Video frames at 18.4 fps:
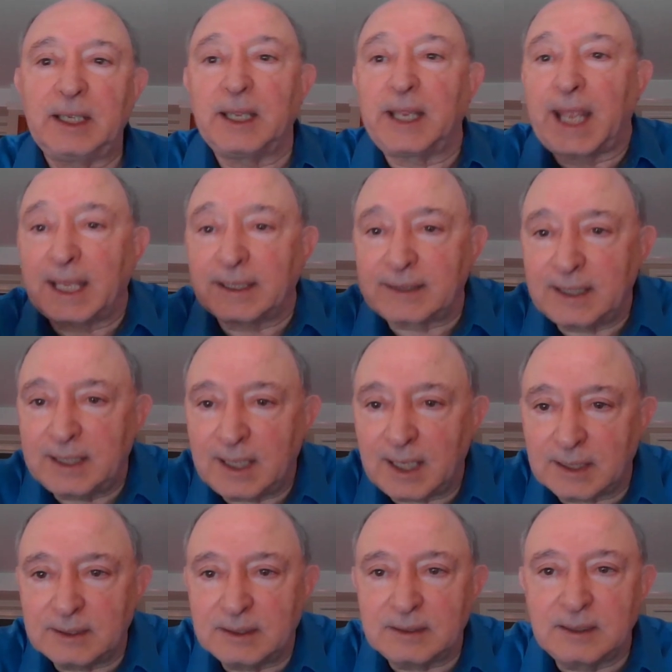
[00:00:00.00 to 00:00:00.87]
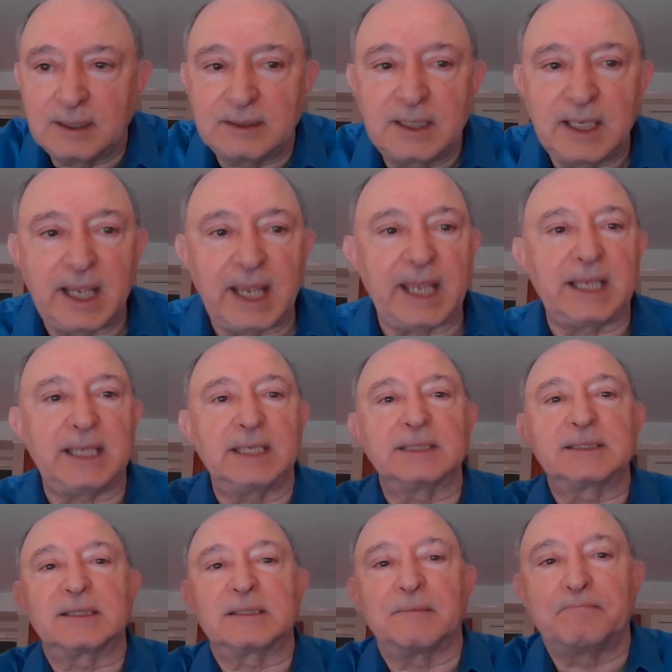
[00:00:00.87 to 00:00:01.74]
at the end of the day,
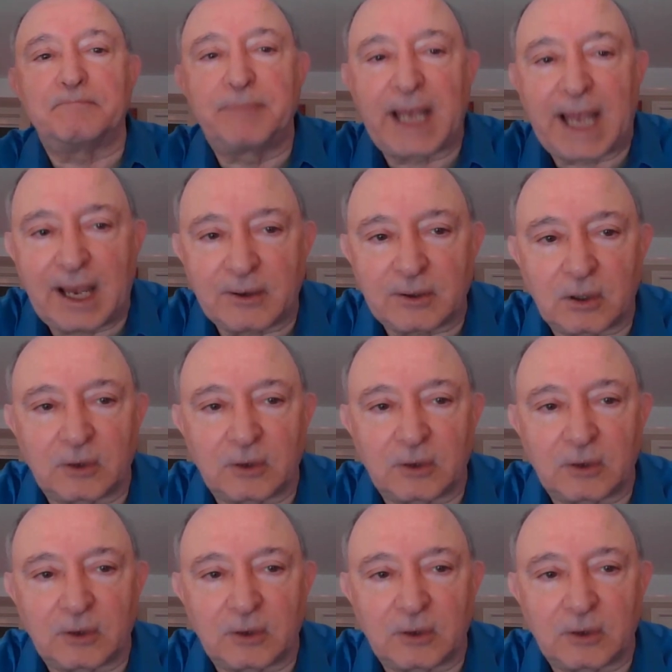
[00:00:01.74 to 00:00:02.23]
it's about